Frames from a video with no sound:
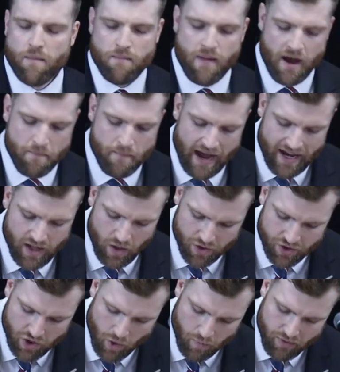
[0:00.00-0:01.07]
My
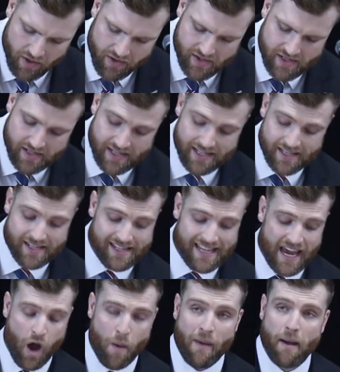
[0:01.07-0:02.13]
biological brothers and sisters,
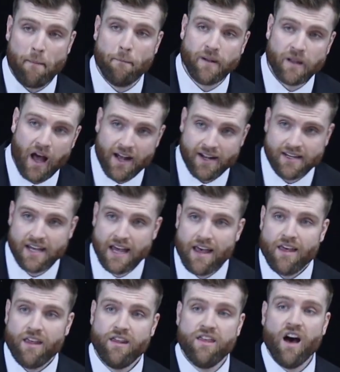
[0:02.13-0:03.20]
they are my blood,
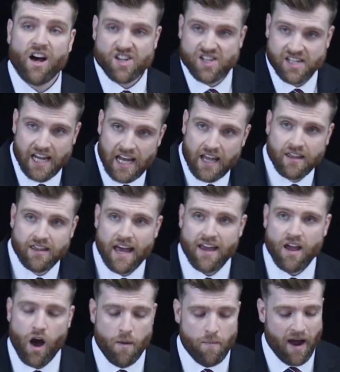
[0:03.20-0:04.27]
thus,
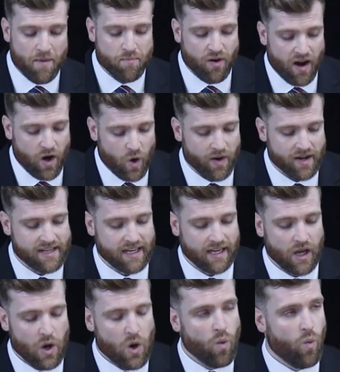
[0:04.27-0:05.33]
they are my
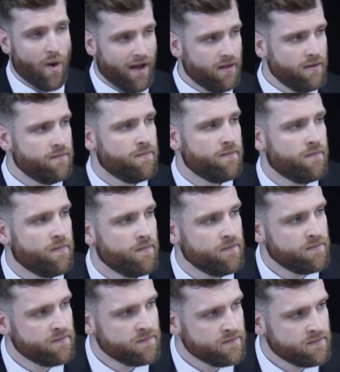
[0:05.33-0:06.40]
priority. Well,
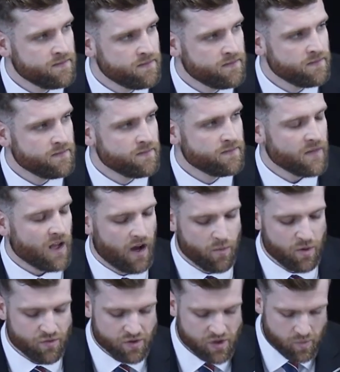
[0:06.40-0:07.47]
I
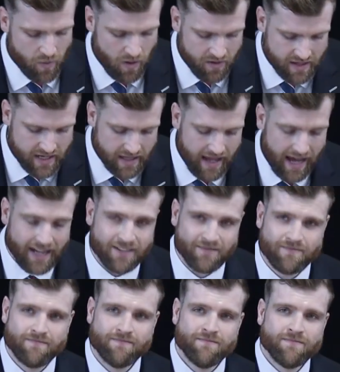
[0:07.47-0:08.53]
would respond to that
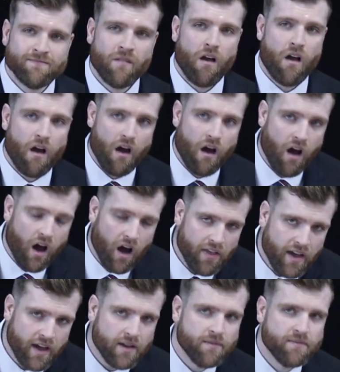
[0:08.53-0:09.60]
are
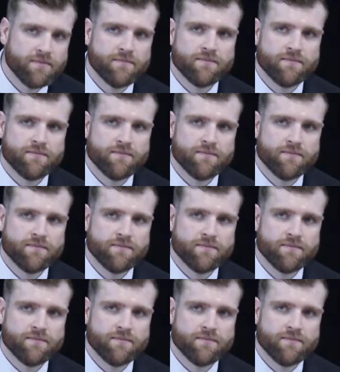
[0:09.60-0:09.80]
they?